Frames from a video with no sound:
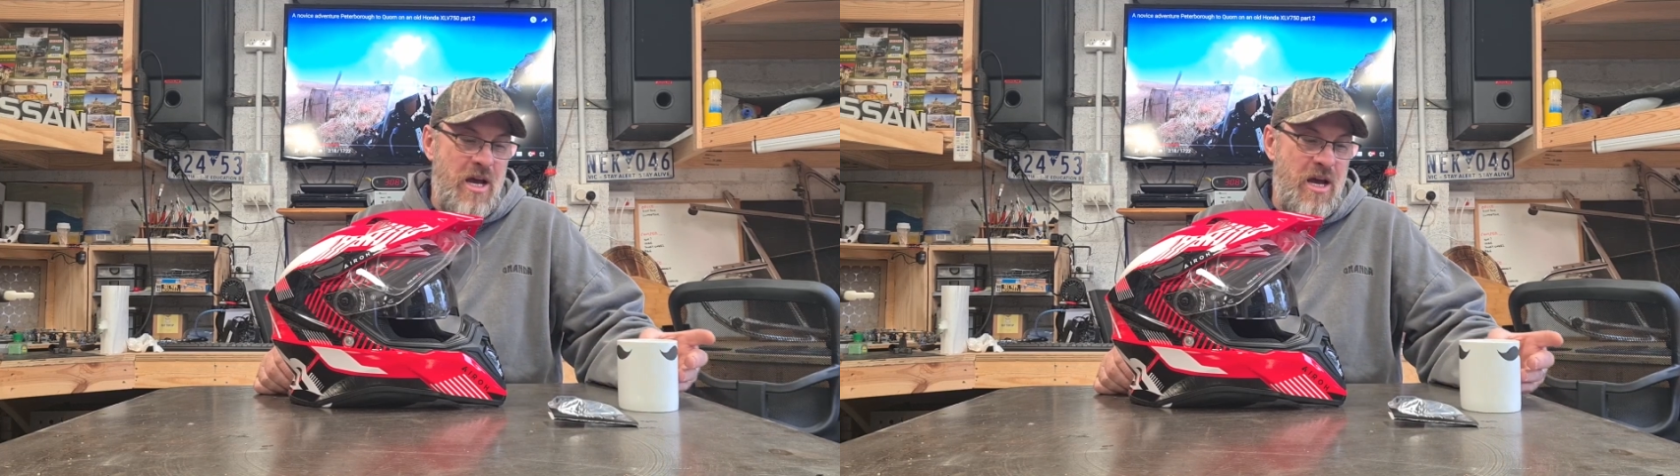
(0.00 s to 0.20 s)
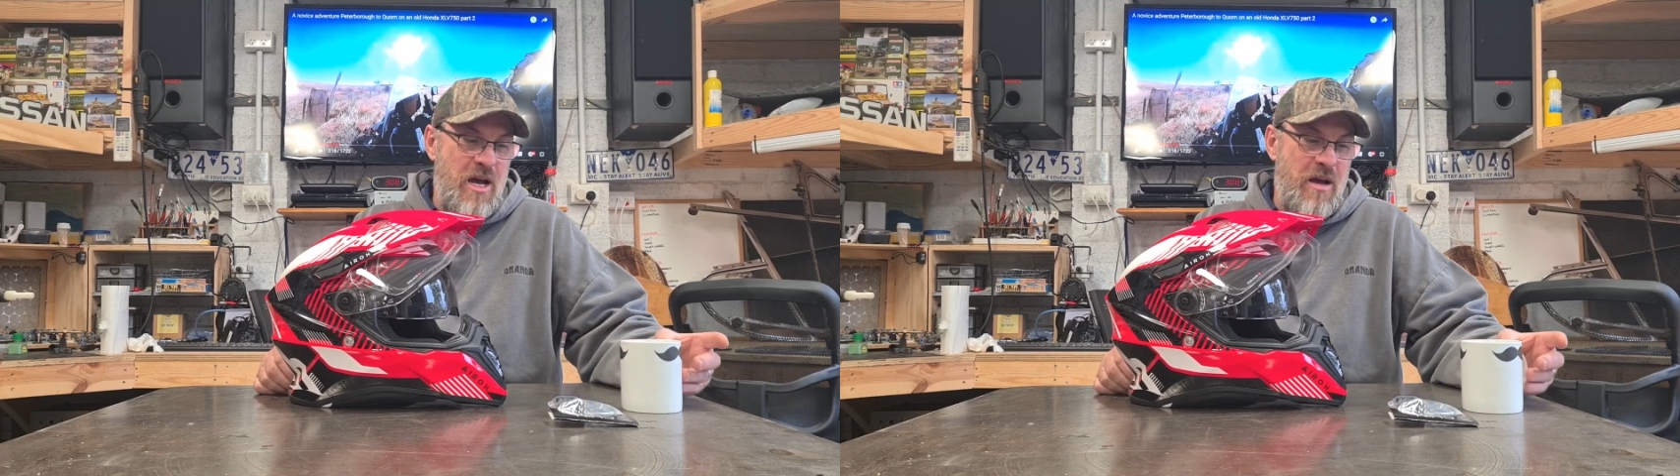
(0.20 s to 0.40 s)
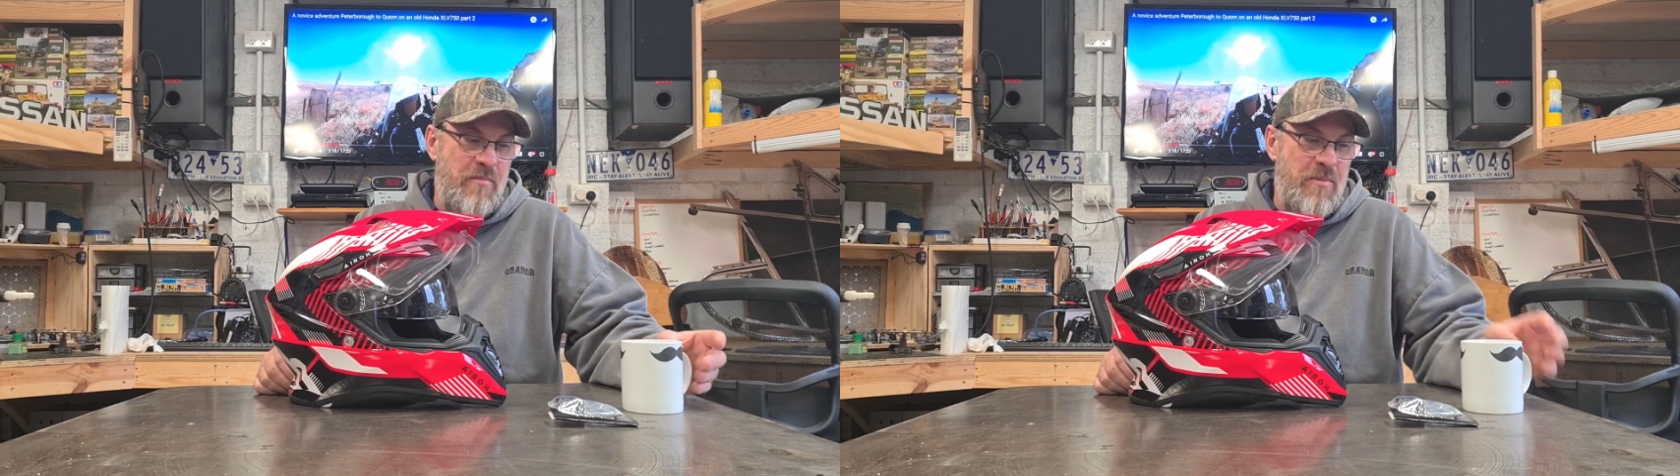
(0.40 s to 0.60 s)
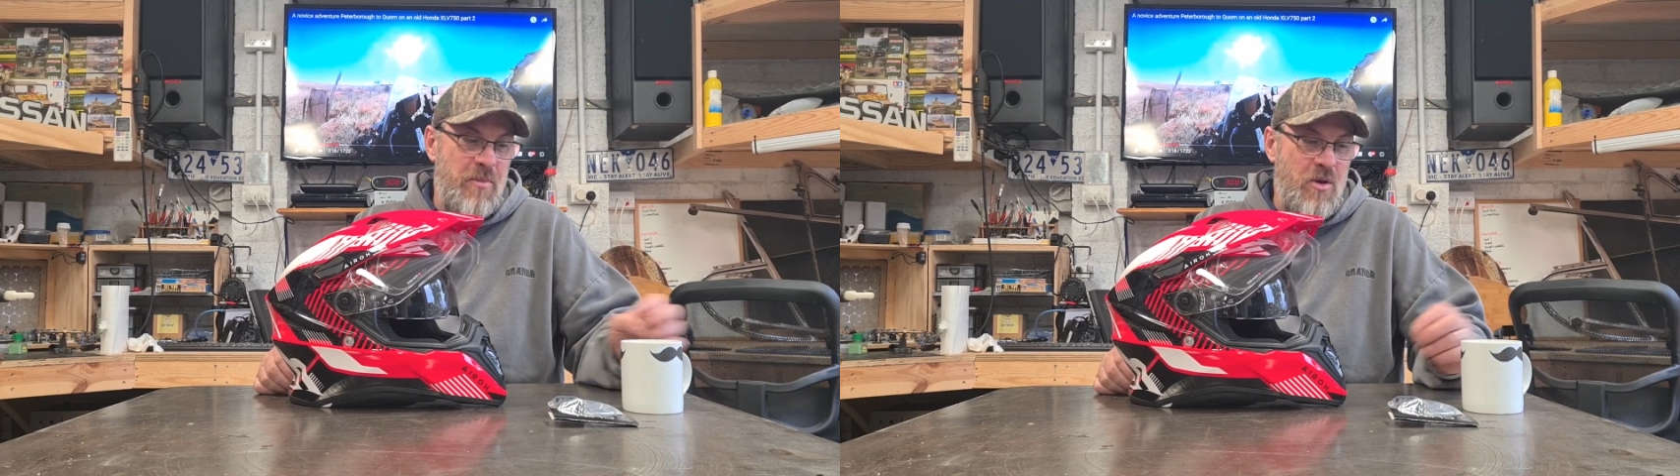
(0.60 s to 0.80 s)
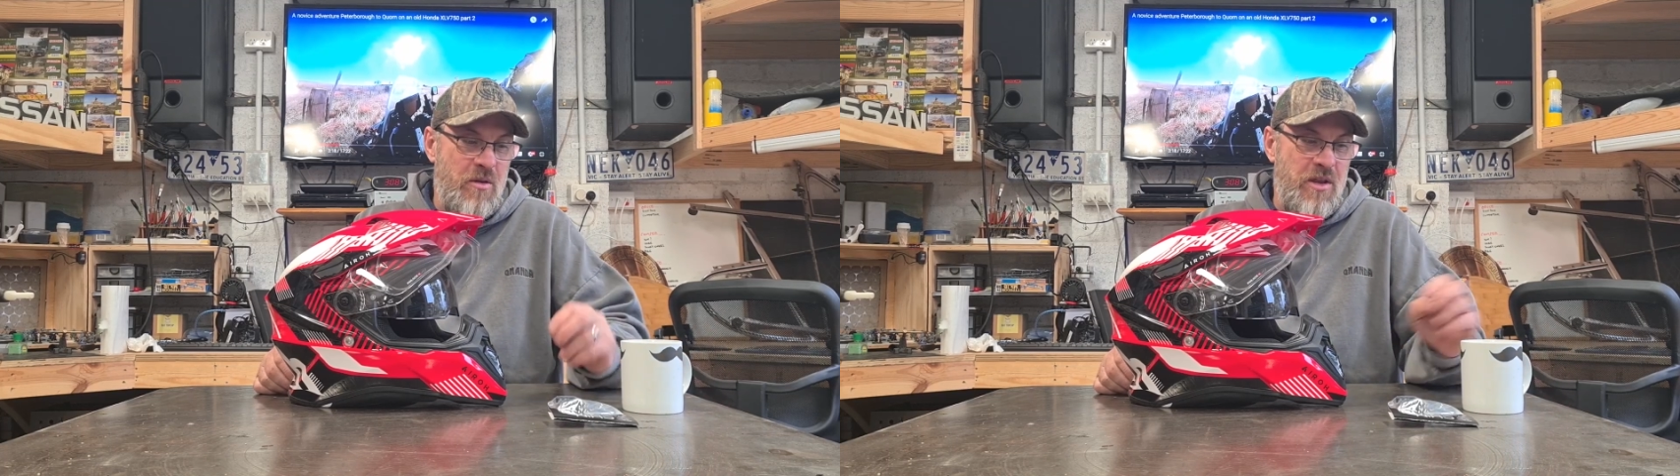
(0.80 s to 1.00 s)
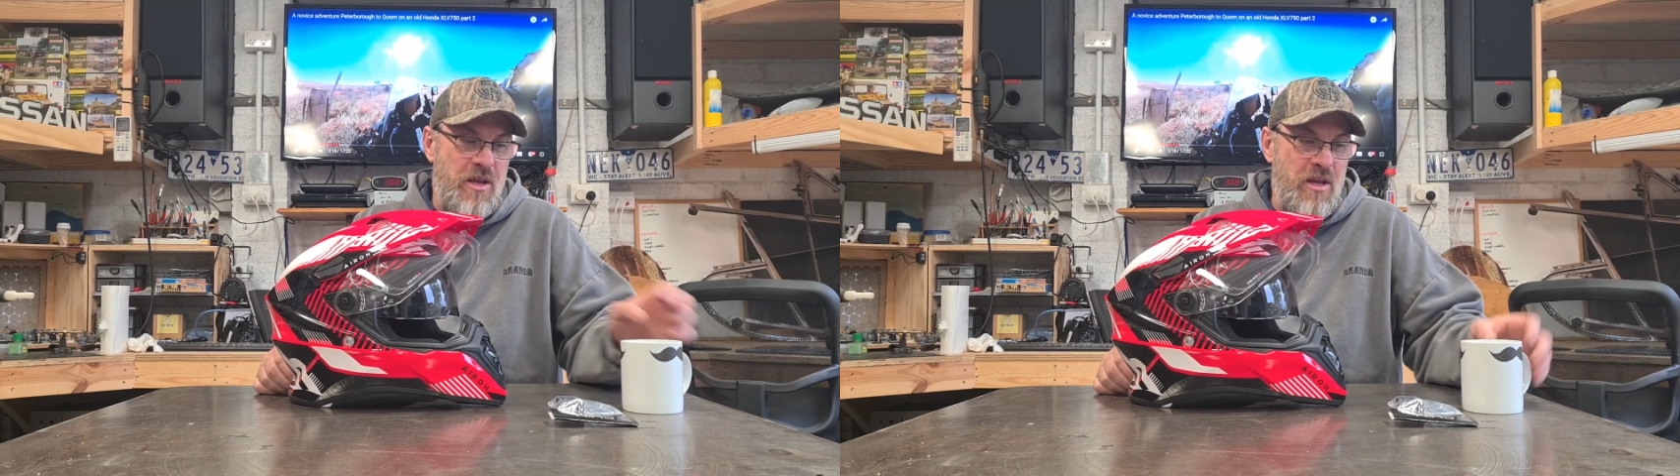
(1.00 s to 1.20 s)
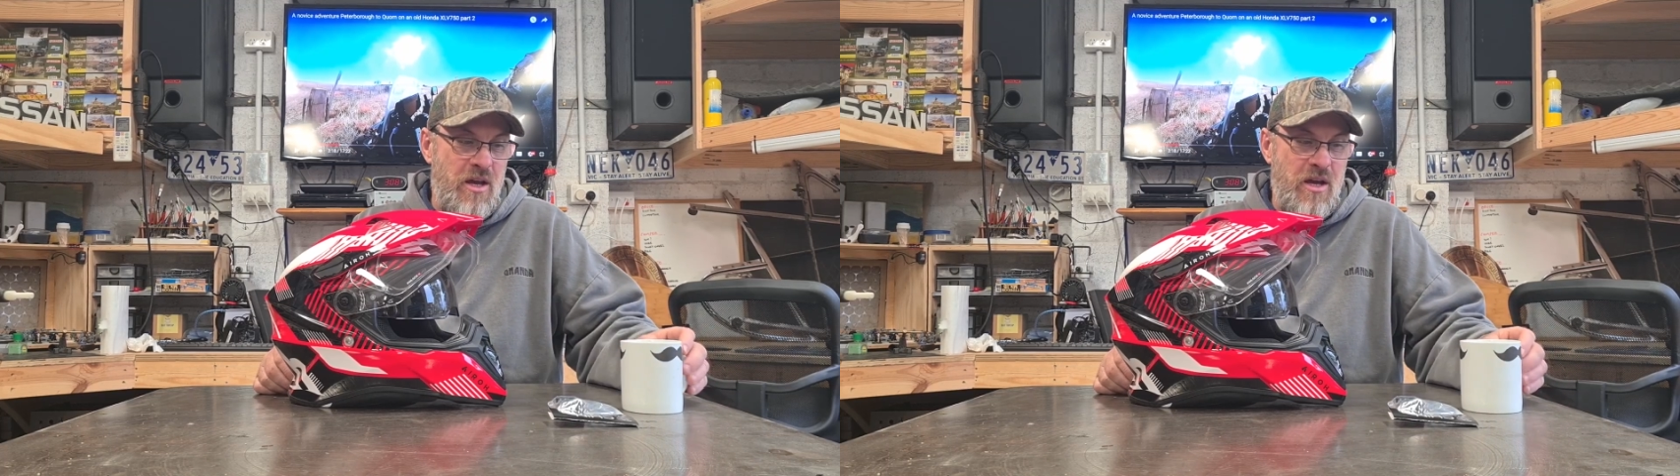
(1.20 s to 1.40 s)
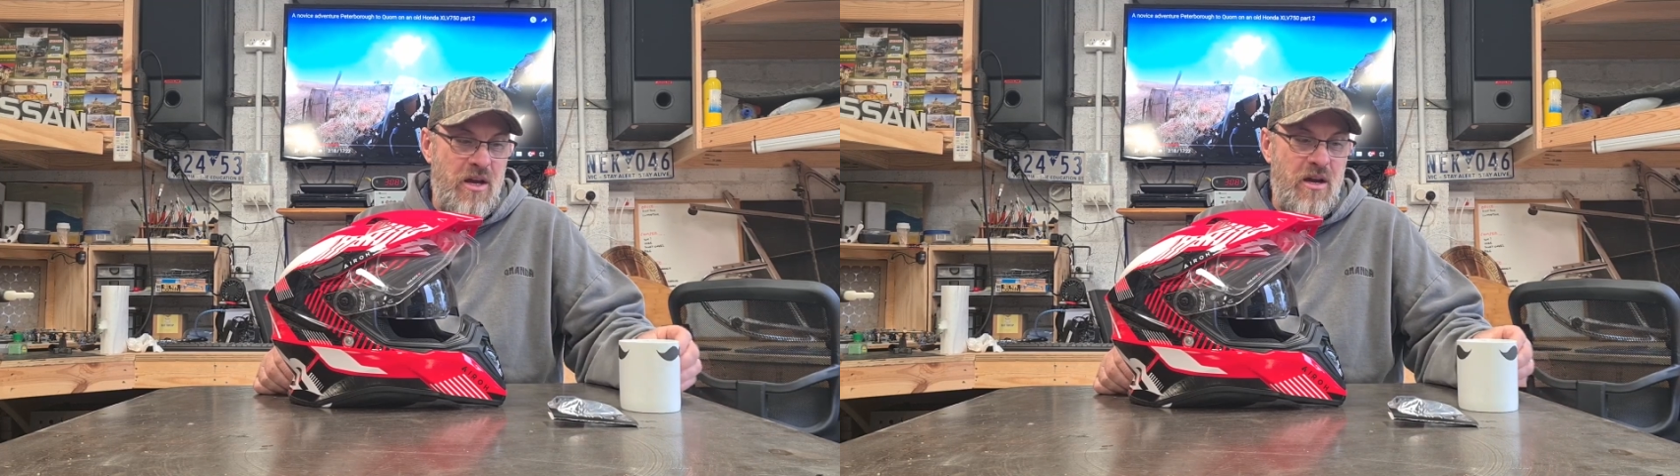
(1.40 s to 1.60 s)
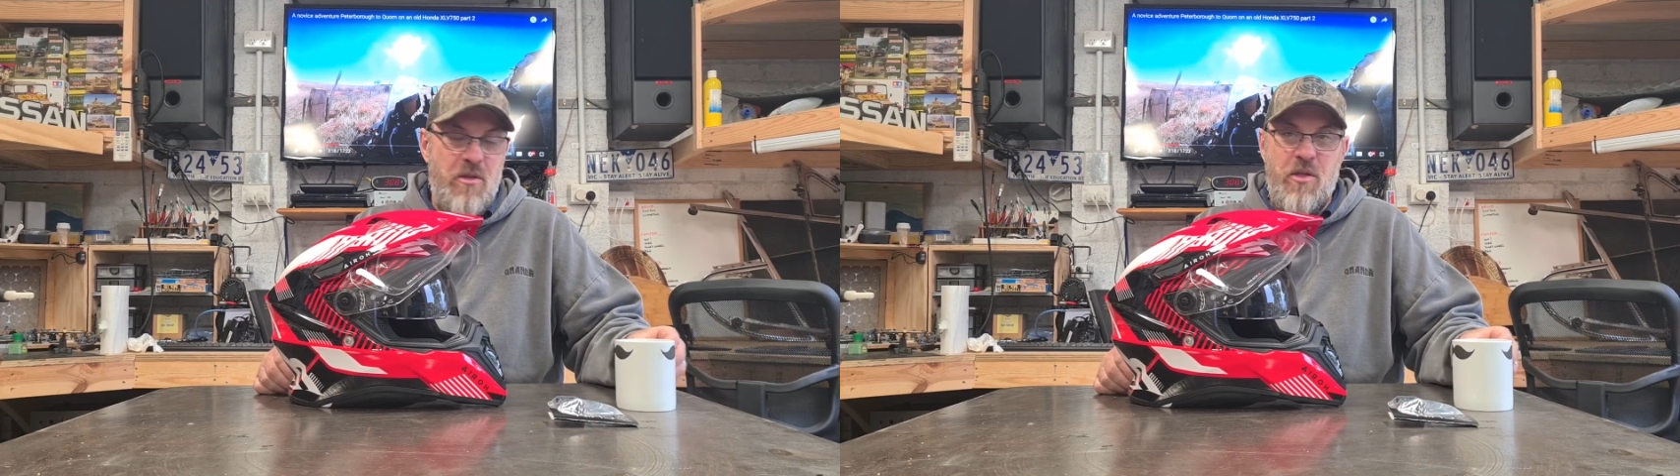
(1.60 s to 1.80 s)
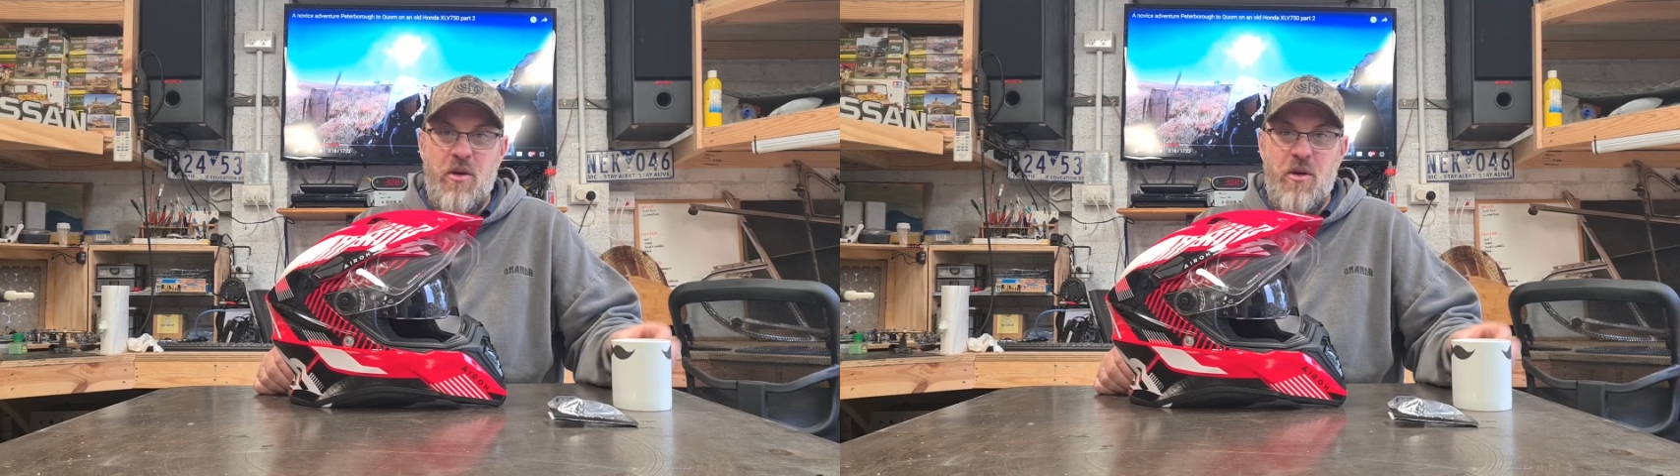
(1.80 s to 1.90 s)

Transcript: Got the